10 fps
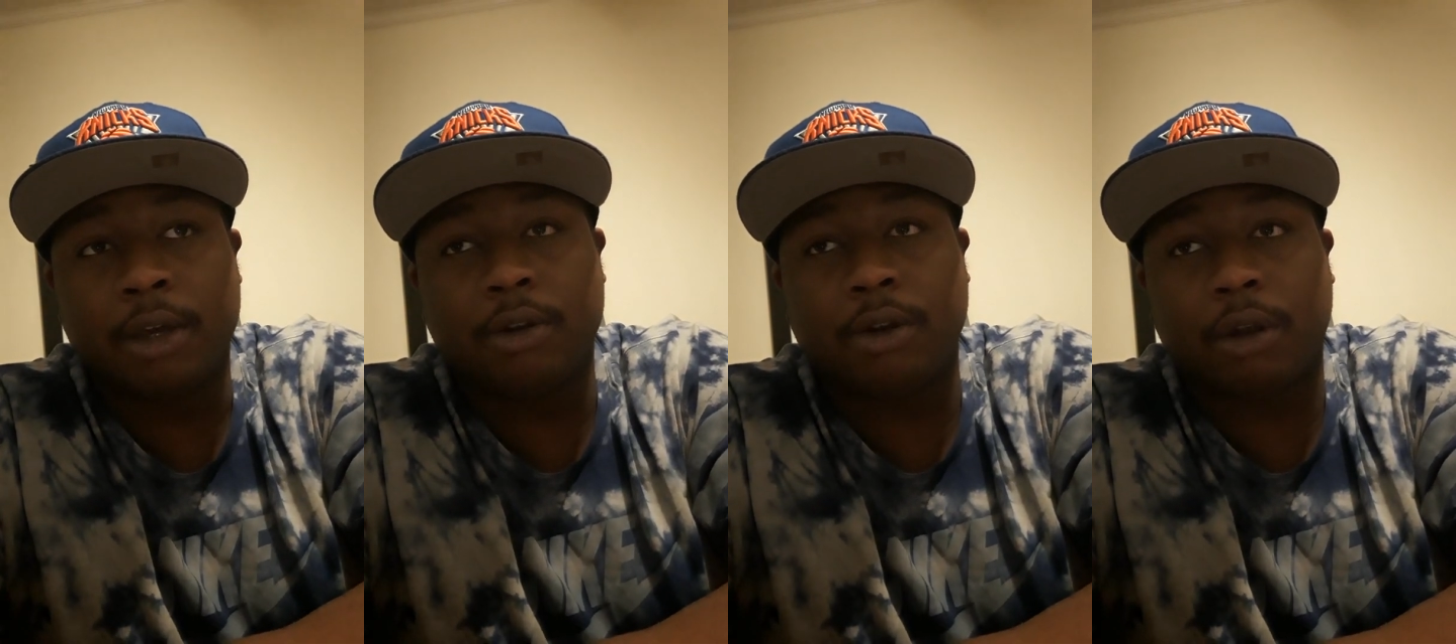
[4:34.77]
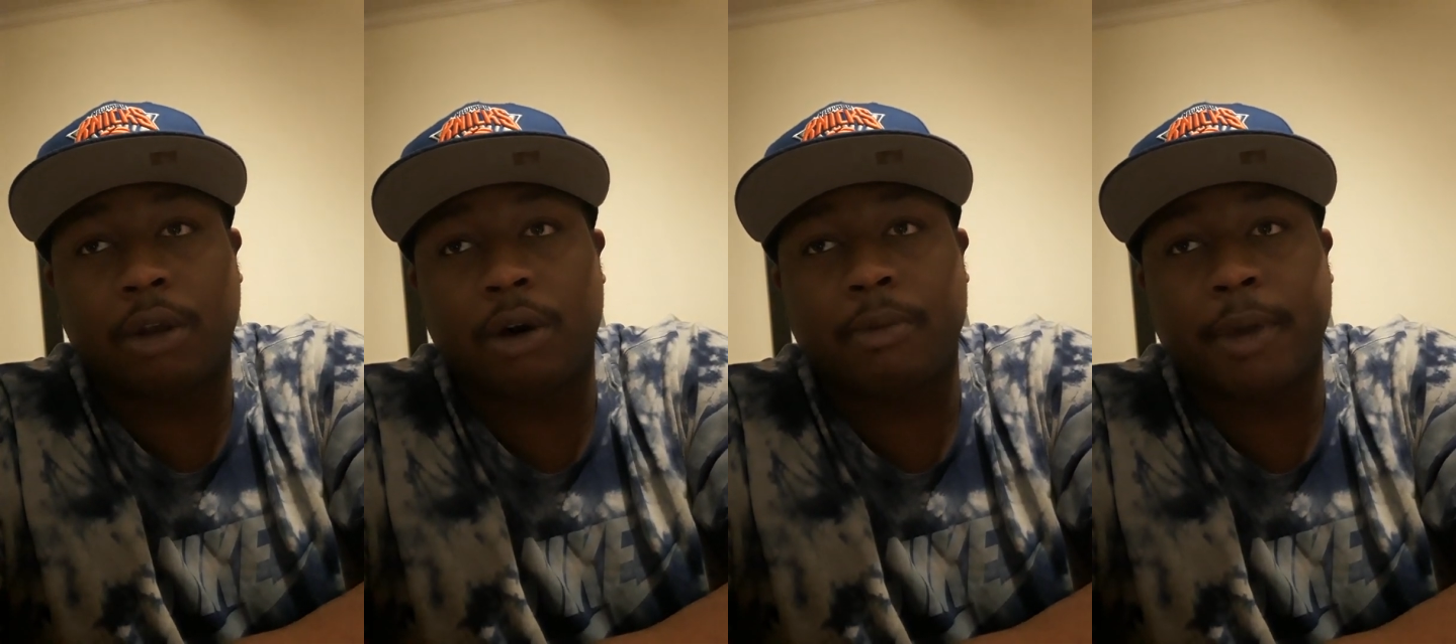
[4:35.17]
you know,
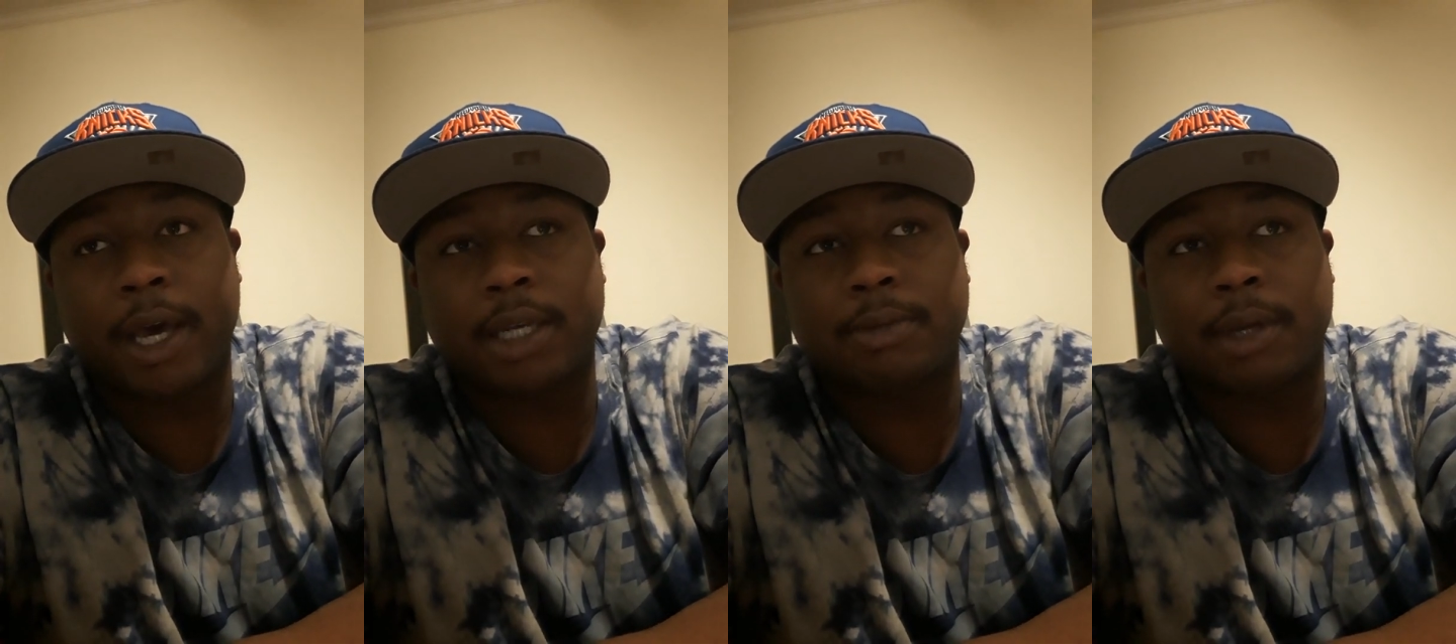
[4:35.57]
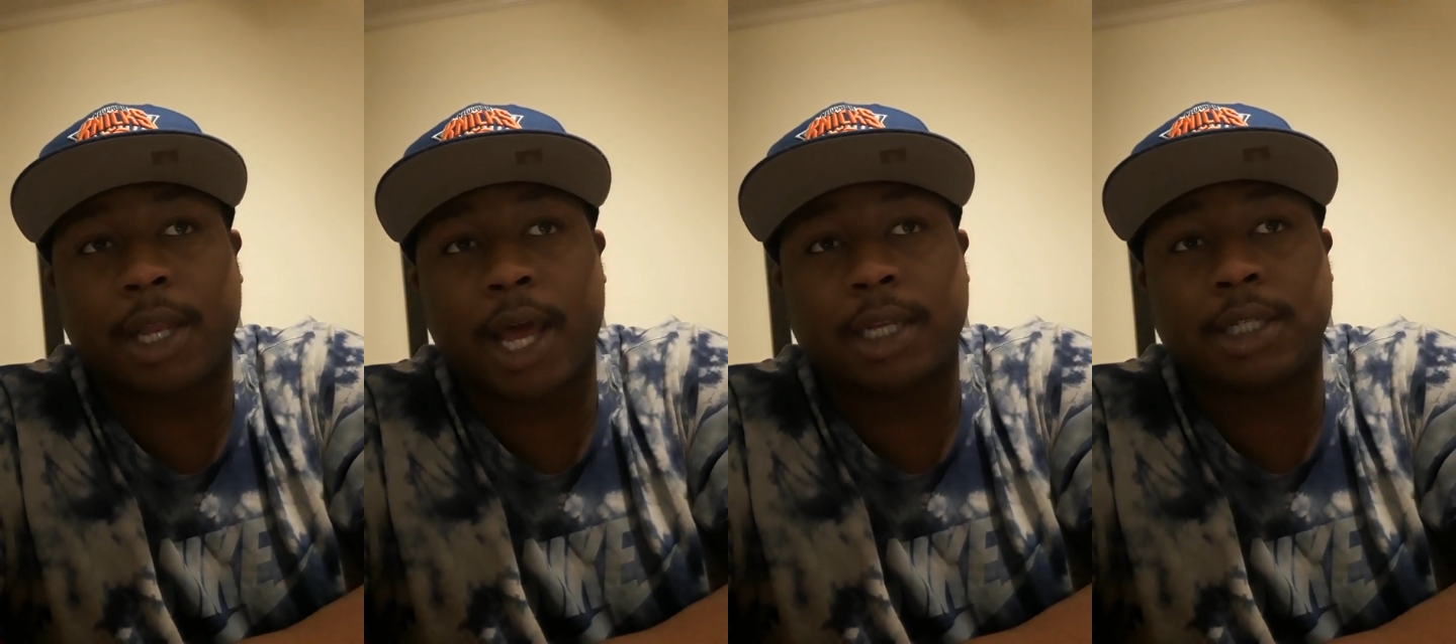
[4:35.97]
low management. A
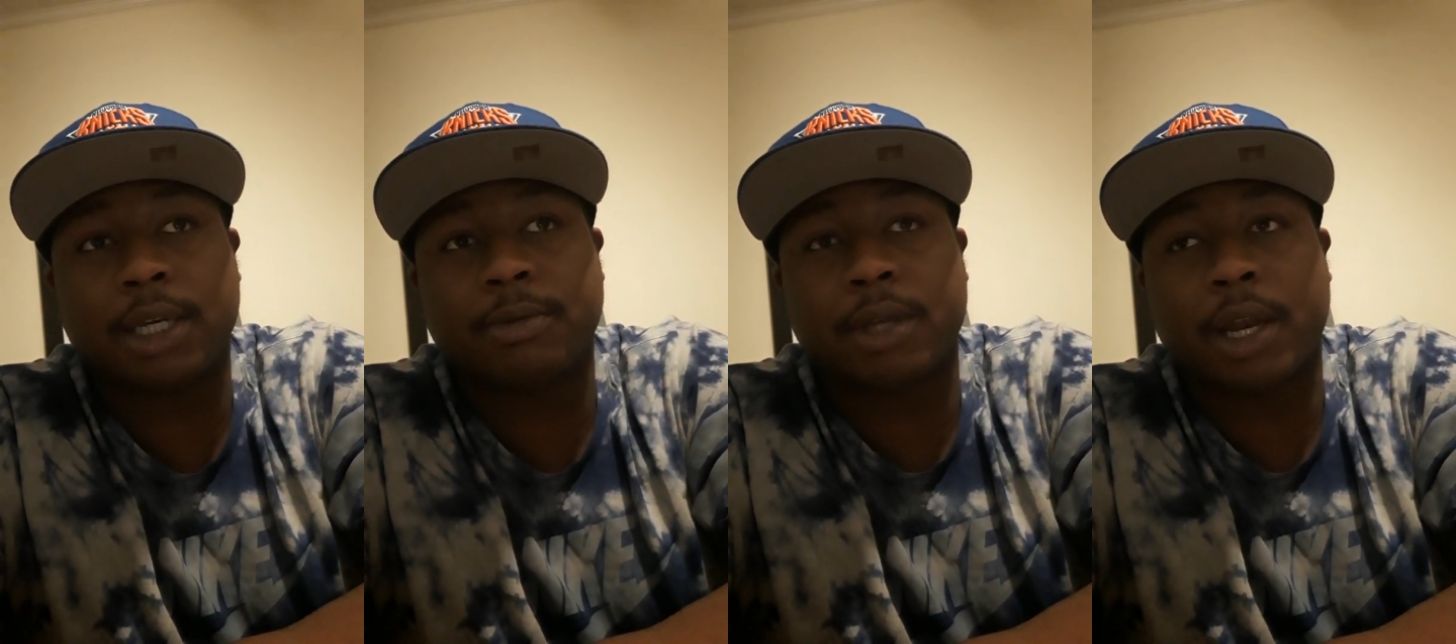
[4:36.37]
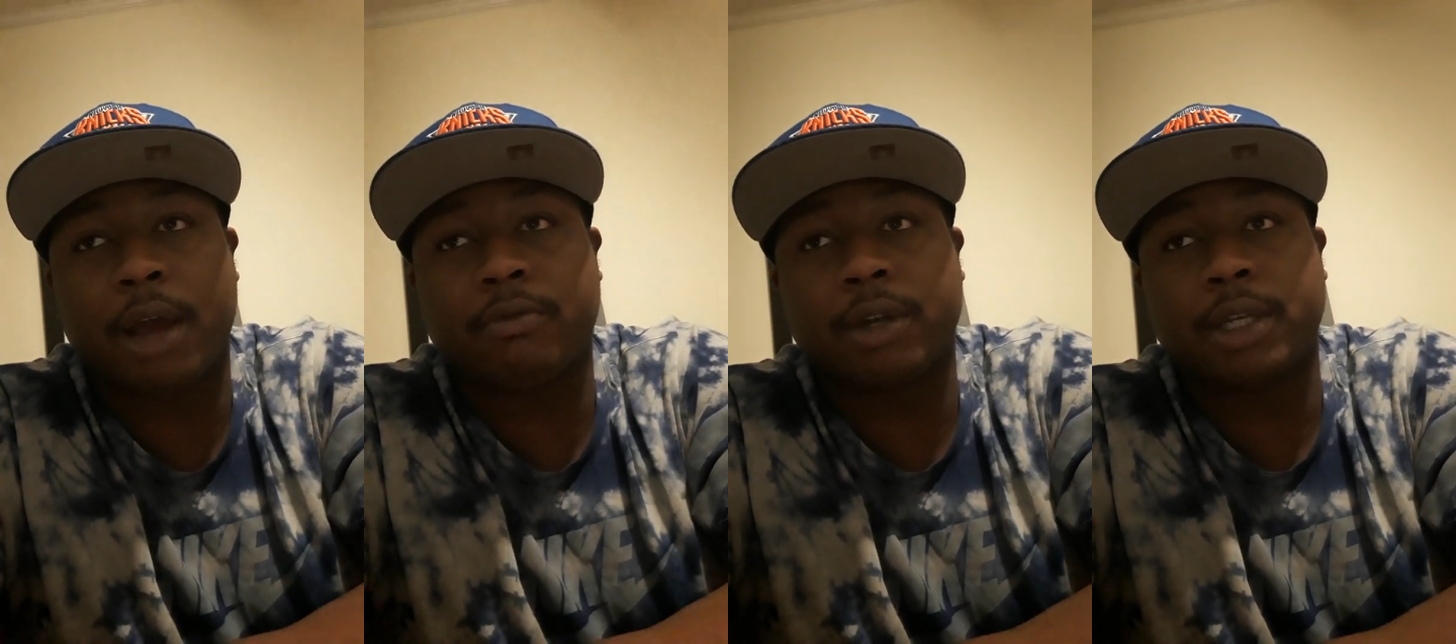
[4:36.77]
lot of teams are
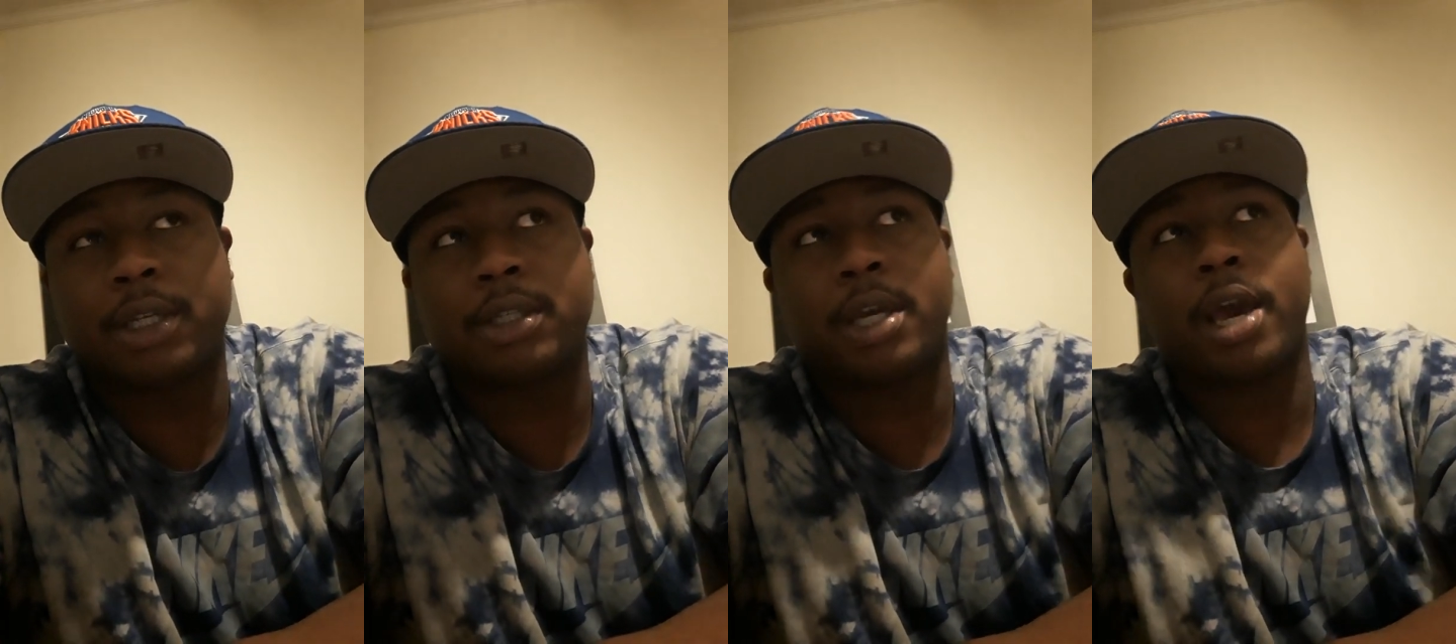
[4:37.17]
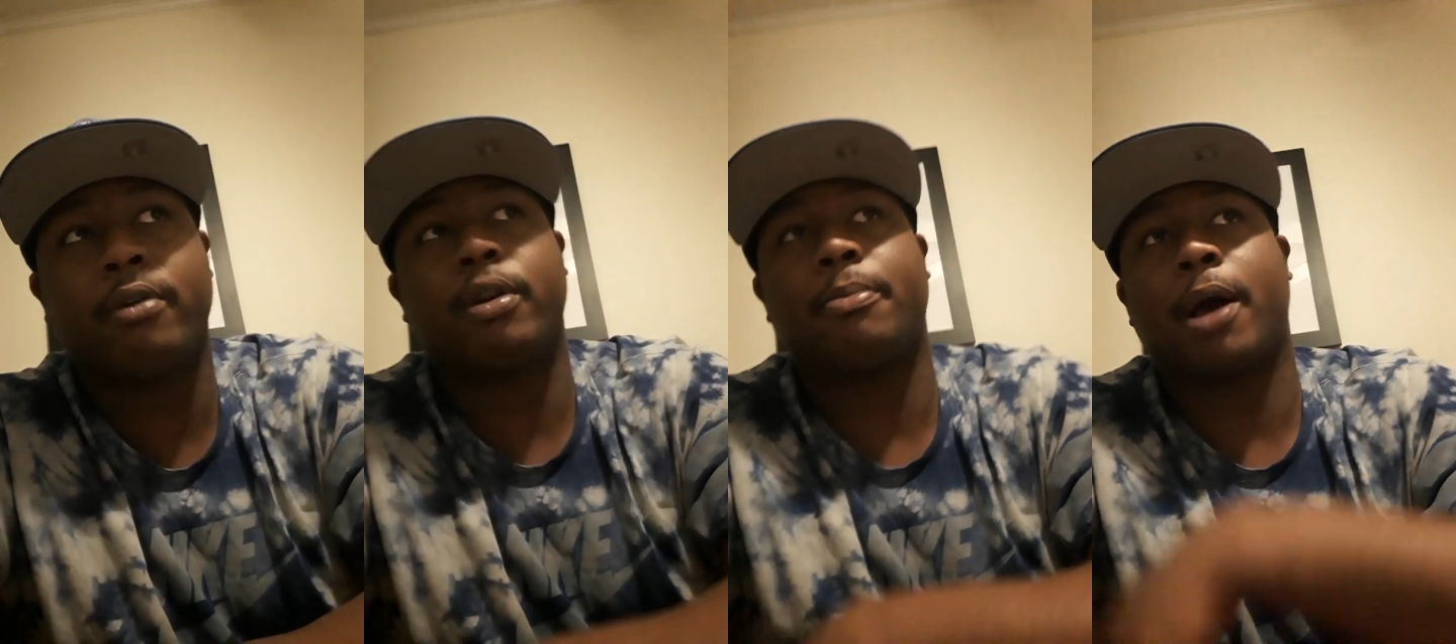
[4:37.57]
not really
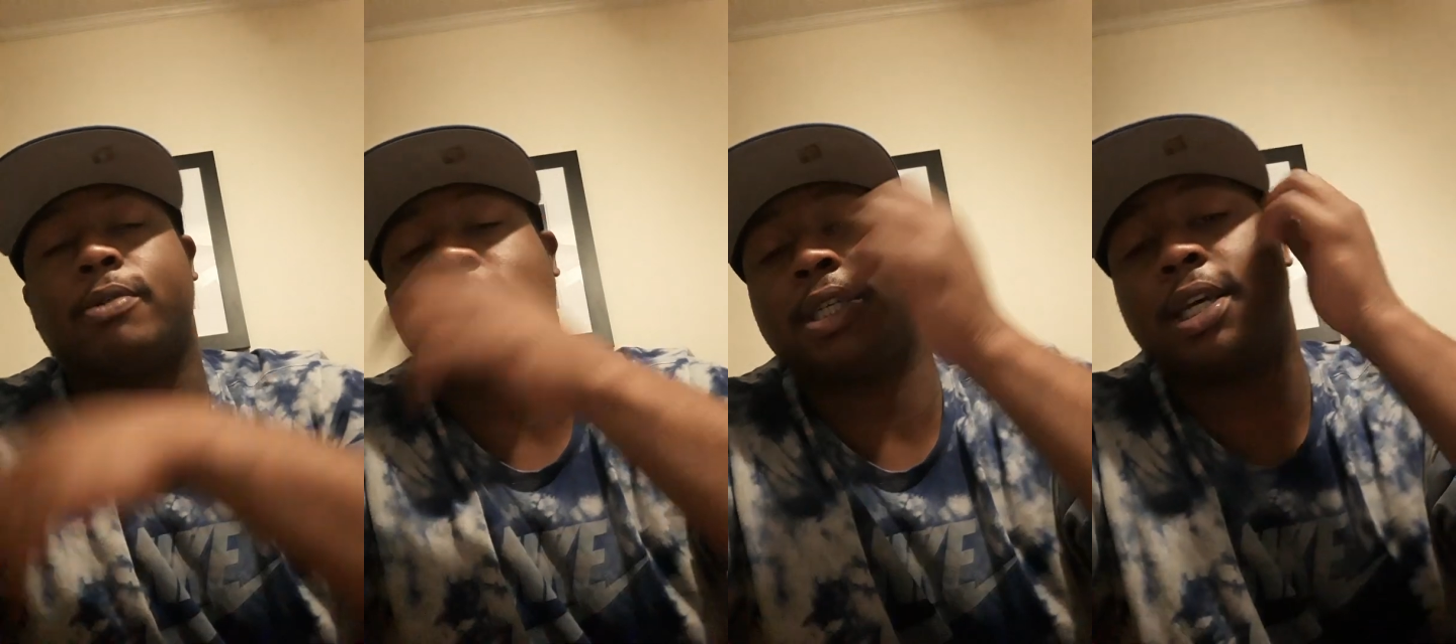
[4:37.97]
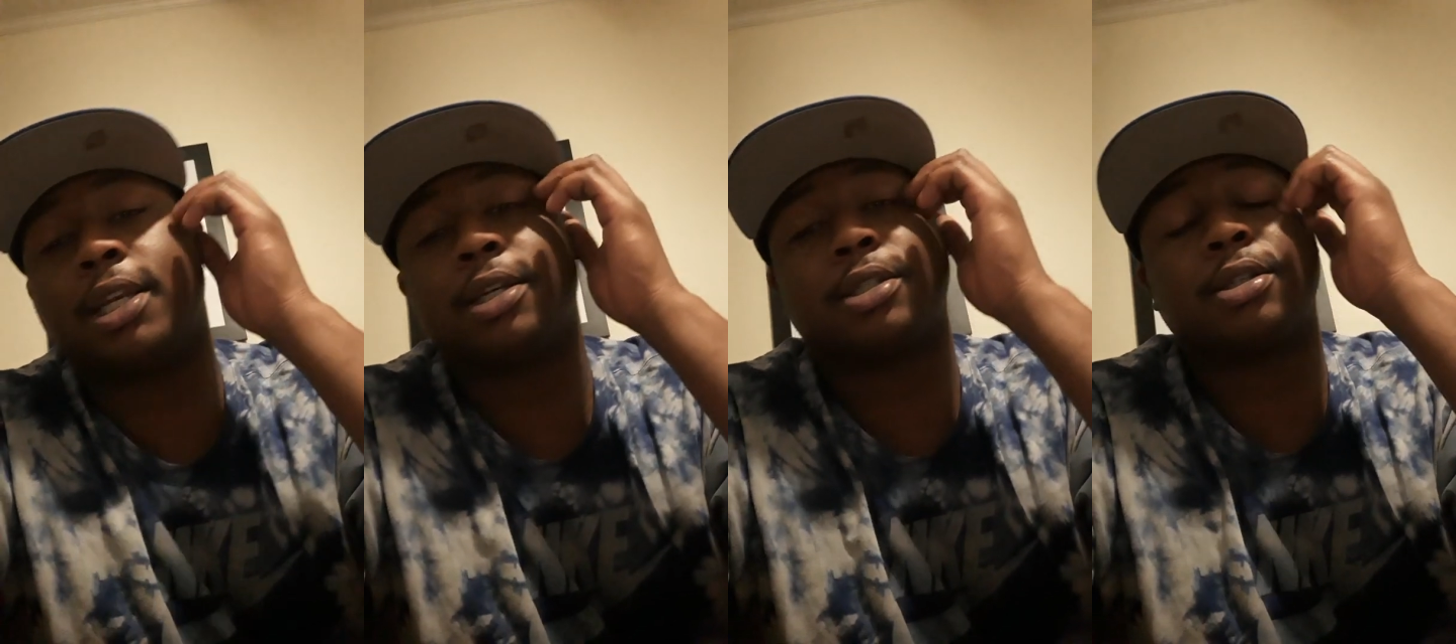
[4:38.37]
caring about seeding.